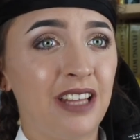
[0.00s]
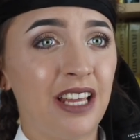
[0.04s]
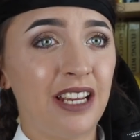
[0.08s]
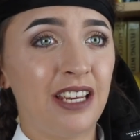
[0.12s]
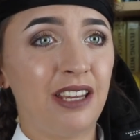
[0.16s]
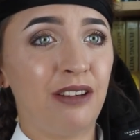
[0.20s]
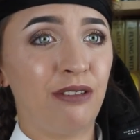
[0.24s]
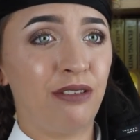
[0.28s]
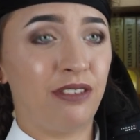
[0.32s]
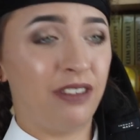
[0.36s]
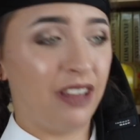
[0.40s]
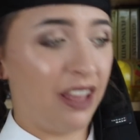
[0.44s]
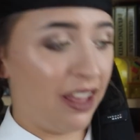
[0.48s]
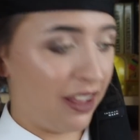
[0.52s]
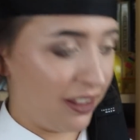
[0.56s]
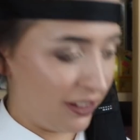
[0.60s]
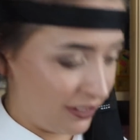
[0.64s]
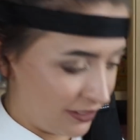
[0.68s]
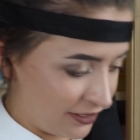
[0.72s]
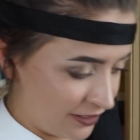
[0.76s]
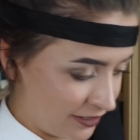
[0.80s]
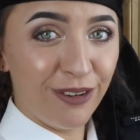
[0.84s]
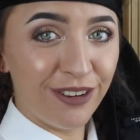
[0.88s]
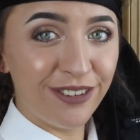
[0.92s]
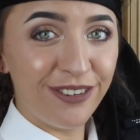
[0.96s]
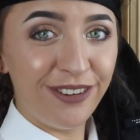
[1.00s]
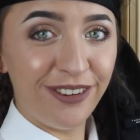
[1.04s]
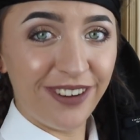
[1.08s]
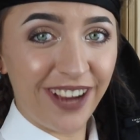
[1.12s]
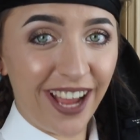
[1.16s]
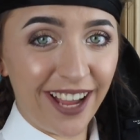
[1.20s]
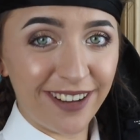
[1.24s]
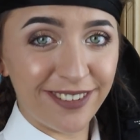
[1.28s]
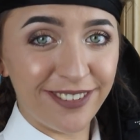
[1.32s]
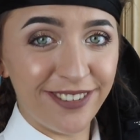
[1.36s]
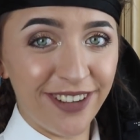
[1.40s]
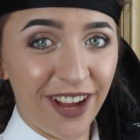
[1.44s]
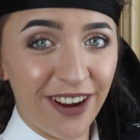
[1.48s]
Thank you, sir. What you
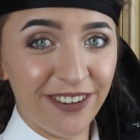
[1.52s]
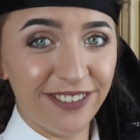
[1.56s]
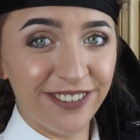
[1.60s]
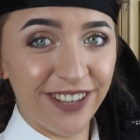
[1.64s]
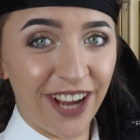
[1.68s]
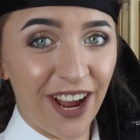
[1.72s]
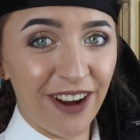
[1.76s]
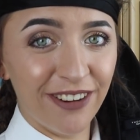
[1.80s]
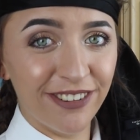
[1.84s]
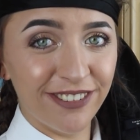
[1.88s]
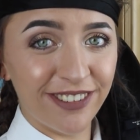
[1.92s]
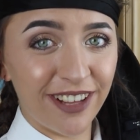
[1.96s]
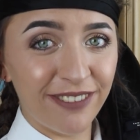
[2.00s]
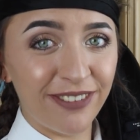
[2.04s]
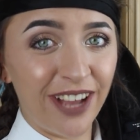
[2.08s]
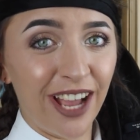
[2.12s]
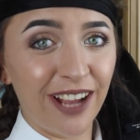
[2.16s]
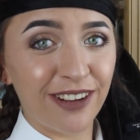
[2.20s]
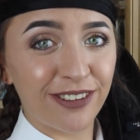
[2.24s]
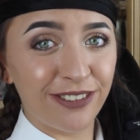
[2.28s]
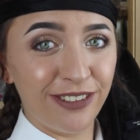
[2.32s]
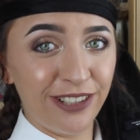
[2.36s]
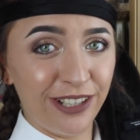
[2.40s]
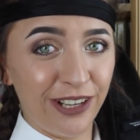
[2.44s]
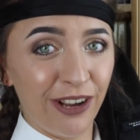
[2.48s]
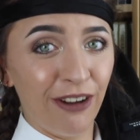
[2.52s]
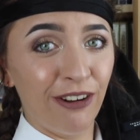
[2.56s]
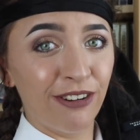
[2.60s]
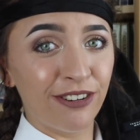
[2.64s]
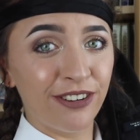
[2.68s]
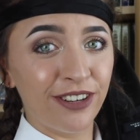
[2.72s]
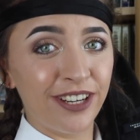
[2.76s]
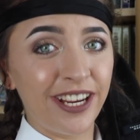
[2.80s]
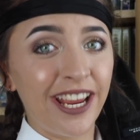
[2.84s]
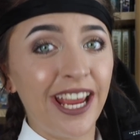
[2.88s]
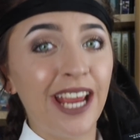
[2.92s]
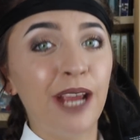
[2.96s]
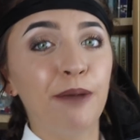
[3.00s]
guys don't know is I've actually
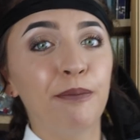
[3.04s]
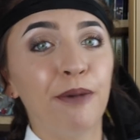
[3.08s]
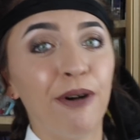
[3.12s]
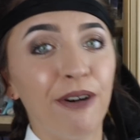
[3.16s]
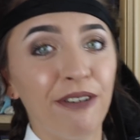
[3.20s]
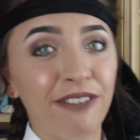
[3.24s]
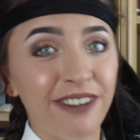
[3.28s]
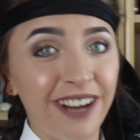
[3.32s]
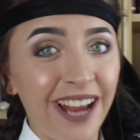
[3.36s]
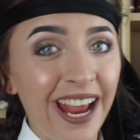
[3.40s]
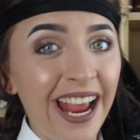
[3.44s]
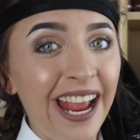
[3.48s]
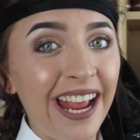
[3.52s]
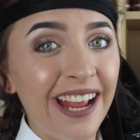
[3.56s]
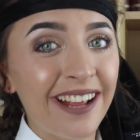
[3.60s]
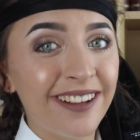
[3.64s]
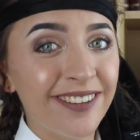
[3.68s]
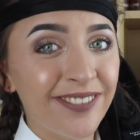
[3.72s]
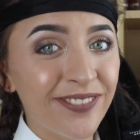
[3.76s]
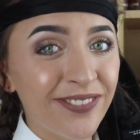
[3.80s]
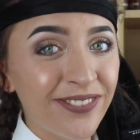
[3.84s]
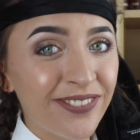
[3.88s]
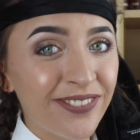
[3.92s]
got a keyboard here.